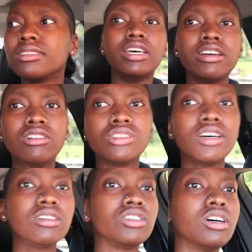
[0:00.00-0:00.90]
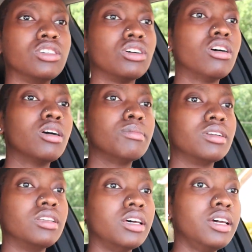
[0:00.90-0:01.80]
they gonna try to charge an arm
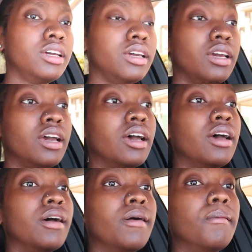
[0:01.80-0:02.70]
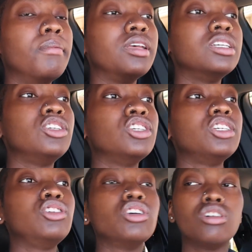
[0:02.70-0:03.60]
and a leg. But it's
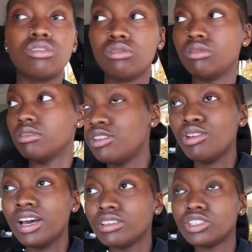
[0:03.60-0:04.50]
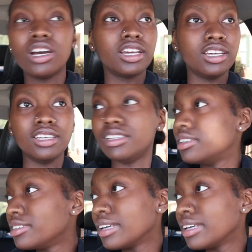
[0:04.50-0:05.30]
just, you know how Target is.